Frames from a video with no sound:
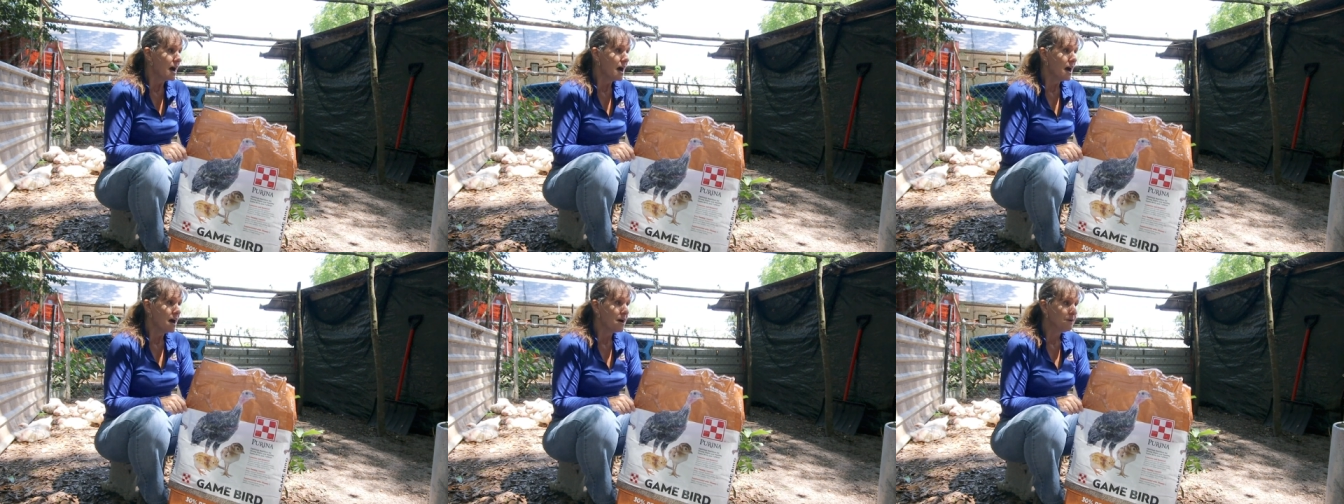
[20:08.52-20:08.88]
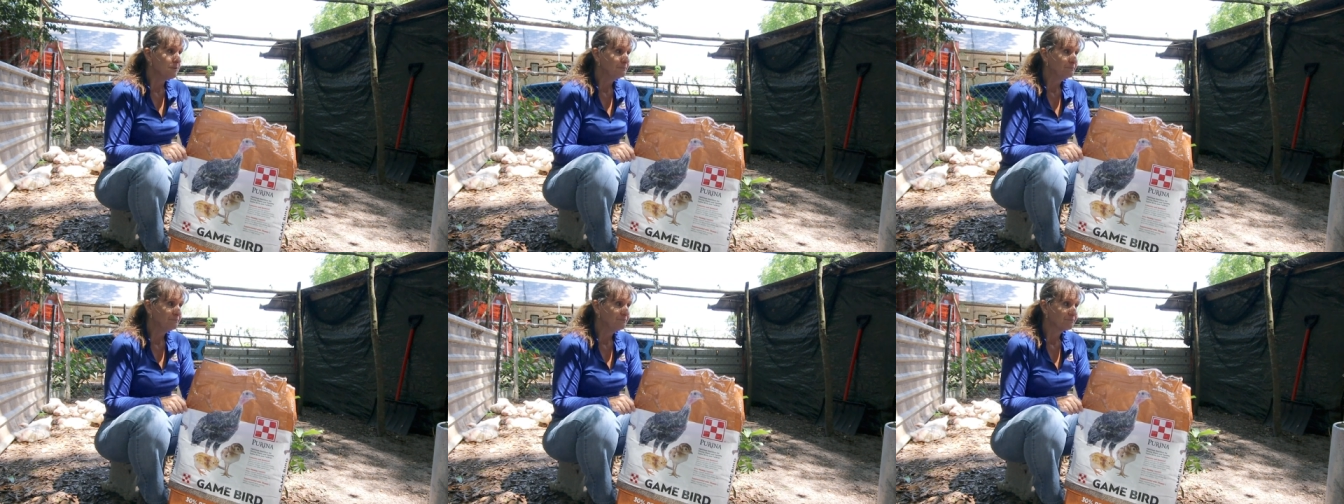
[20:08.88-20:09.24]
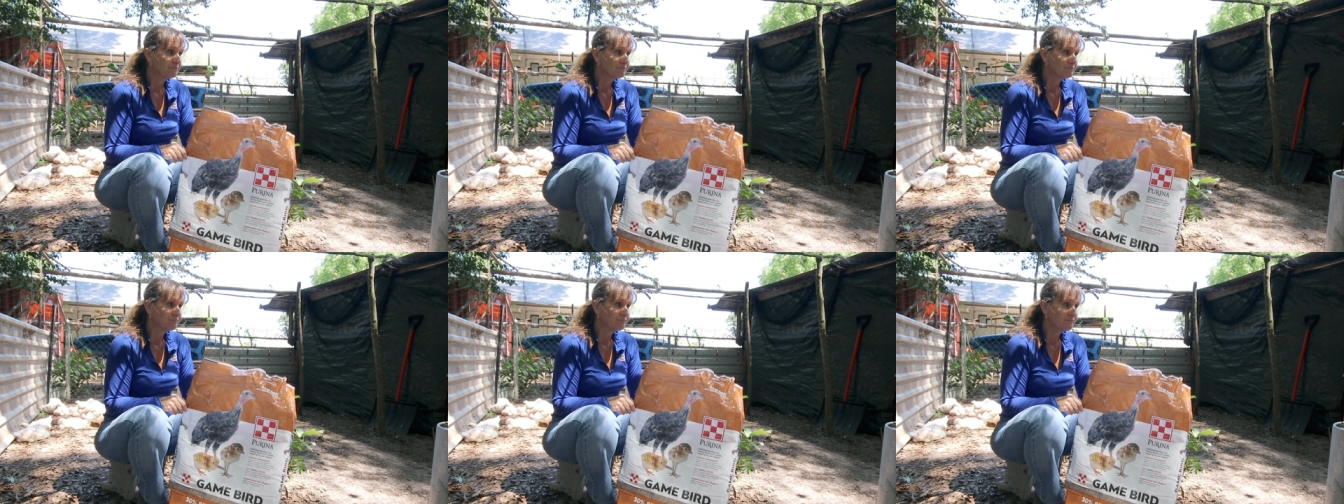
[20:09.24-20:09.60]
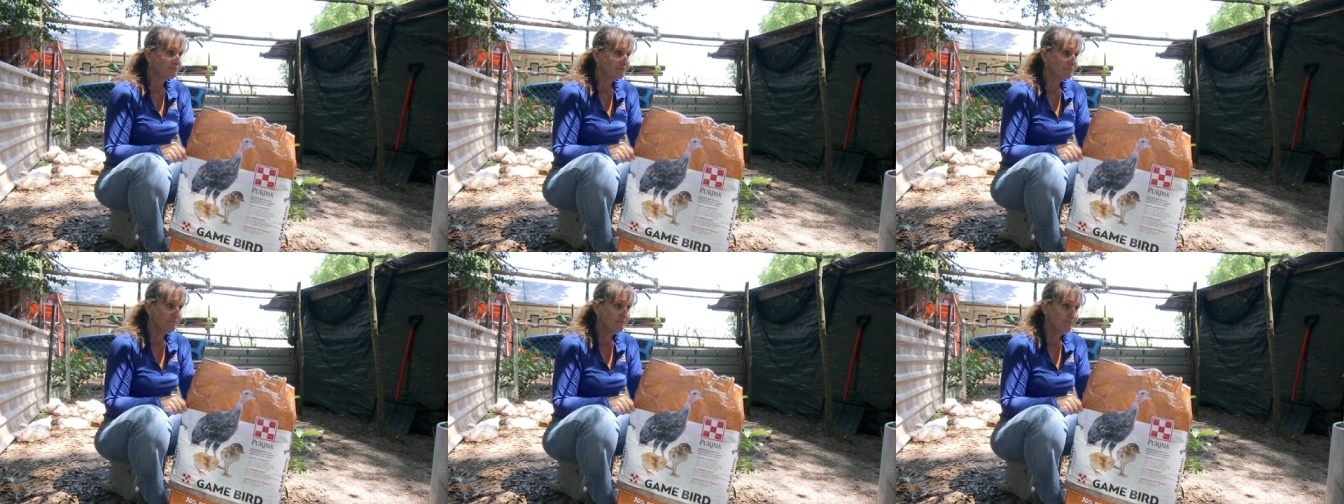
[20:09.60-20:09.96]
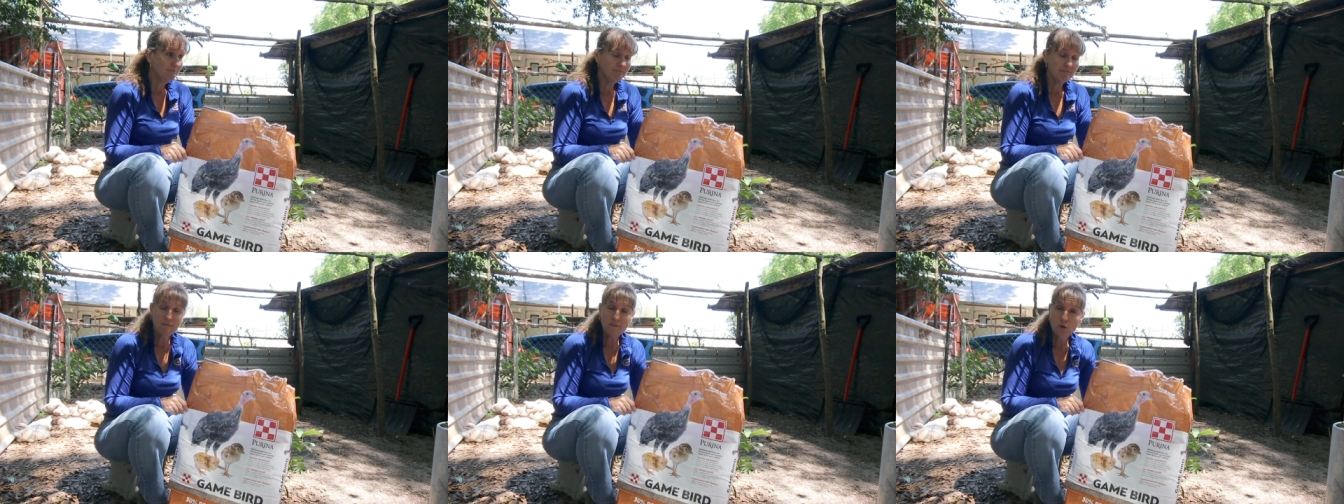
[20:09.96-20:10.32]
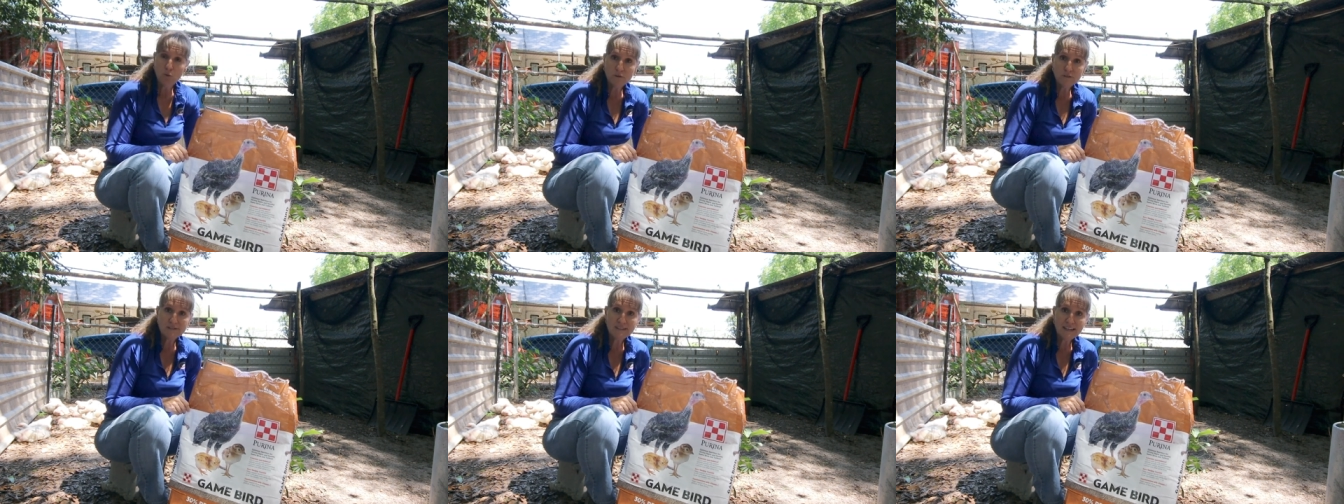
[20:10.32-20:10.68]
Um,
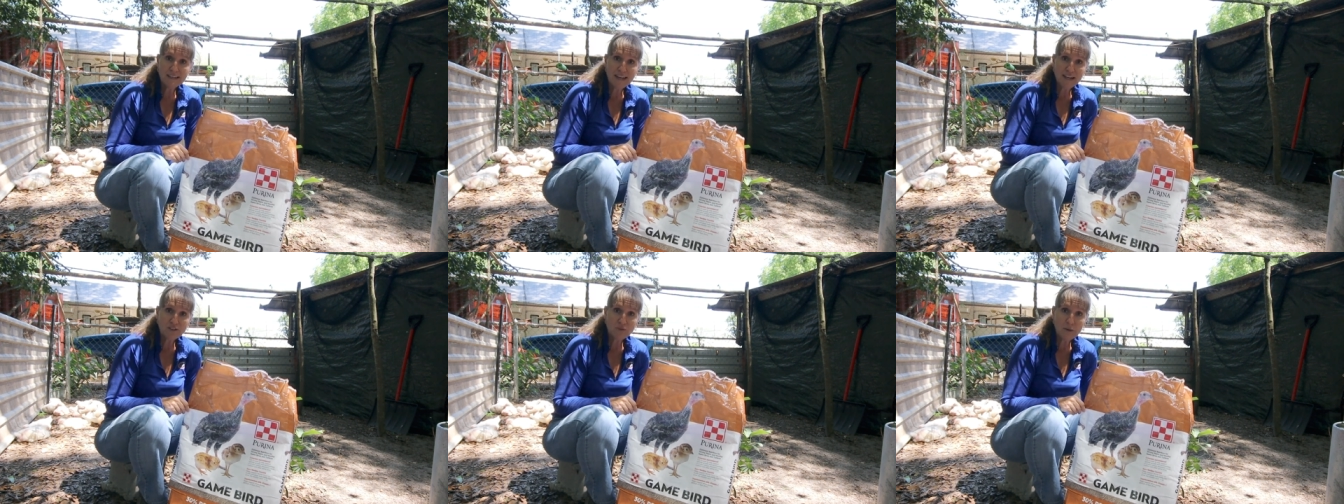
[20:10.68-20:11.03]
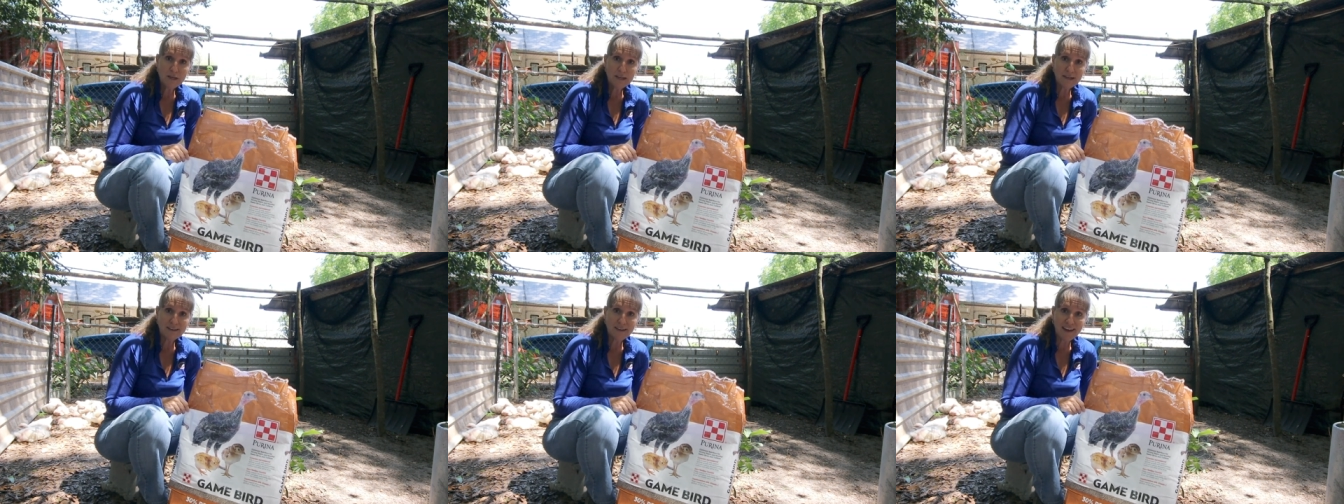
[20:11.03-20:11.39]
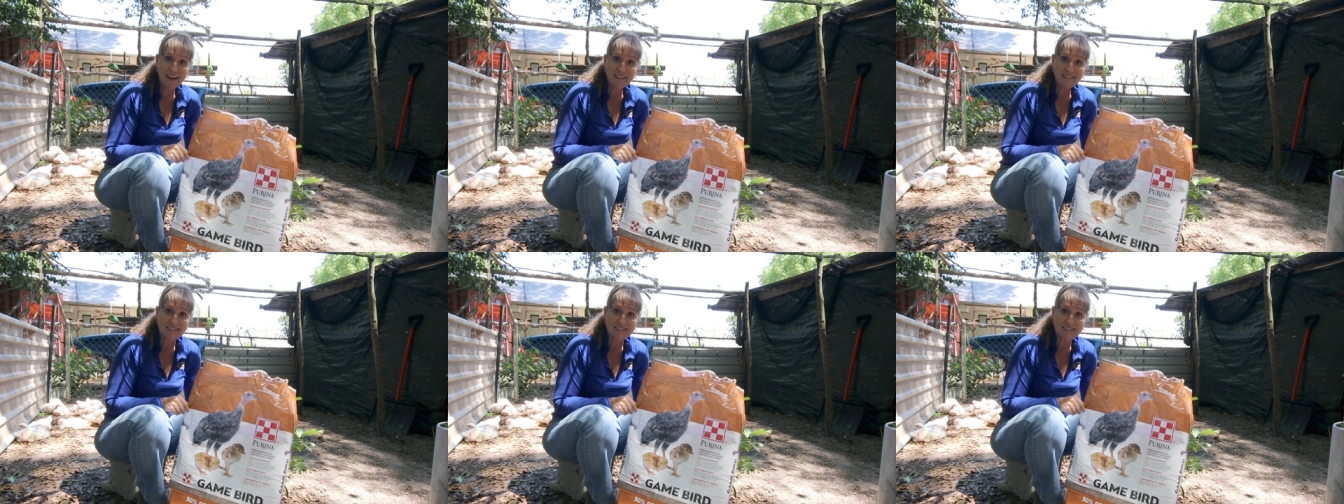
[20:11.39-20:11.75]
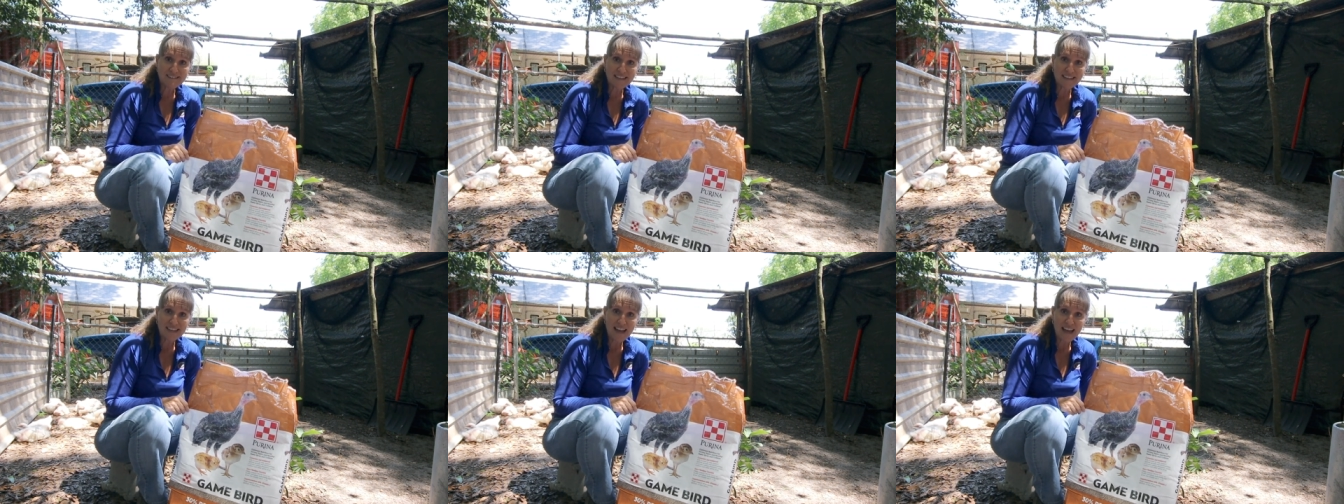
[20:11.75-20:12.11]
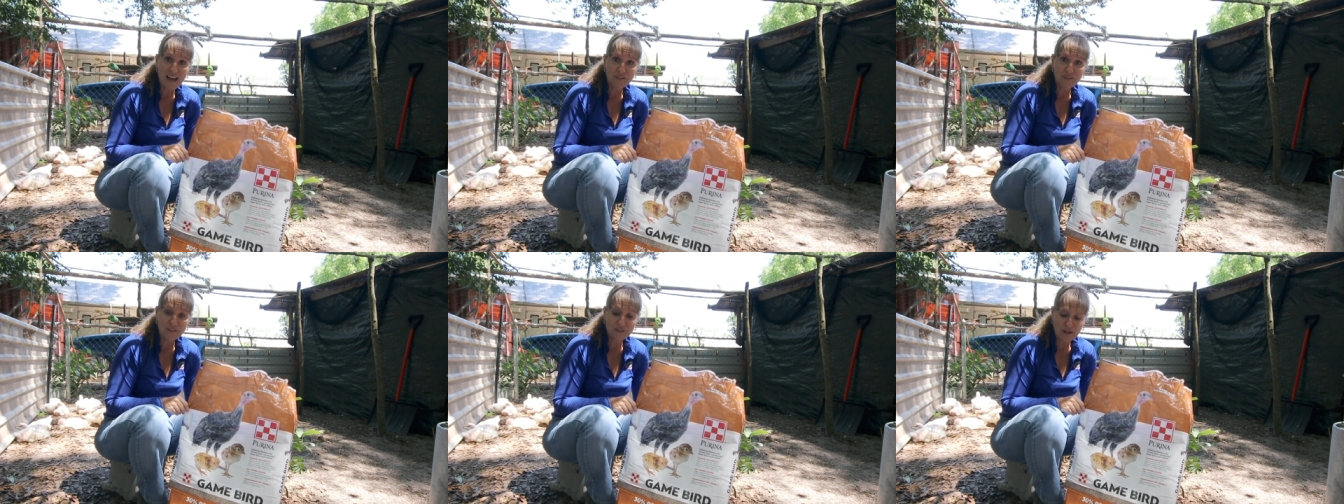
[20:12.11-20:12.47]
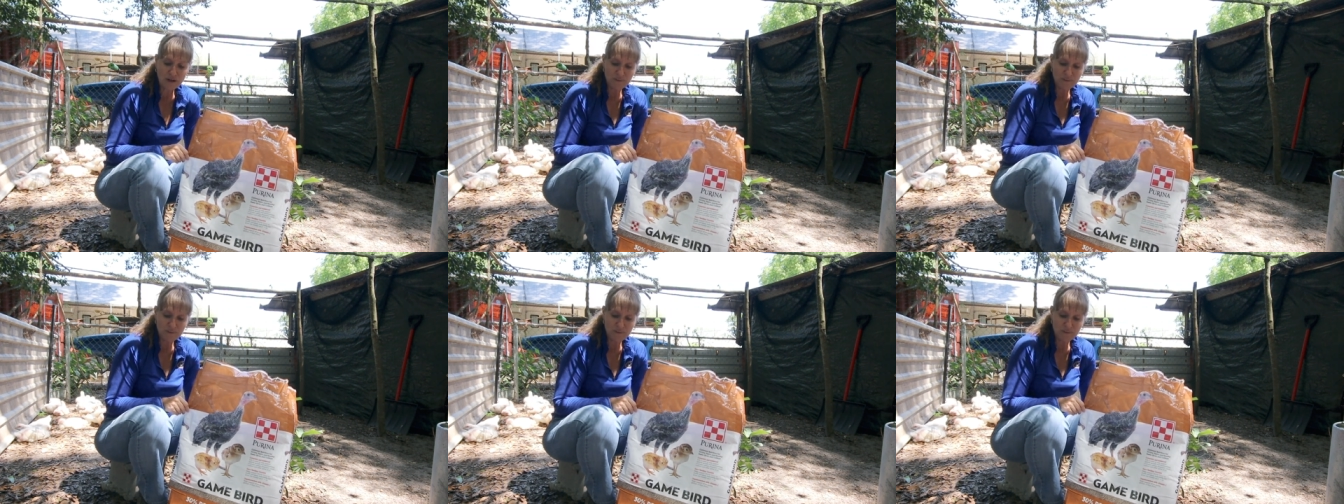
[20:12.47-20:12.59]
we'll see you next week and see how they're